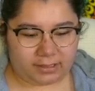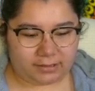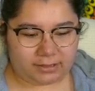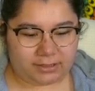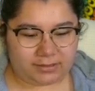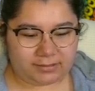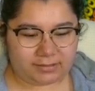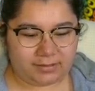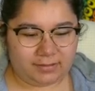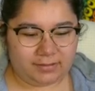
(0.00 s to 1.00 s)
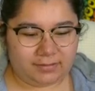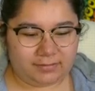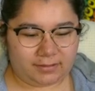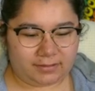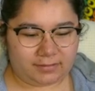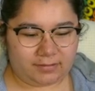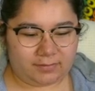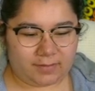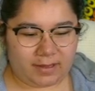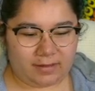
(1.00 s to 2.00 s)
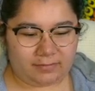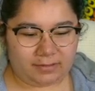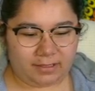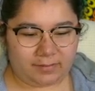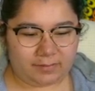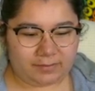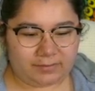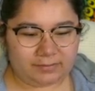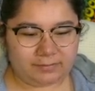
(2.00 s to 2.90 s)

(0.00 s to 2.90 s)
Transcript: anxious. like, something bad will happen.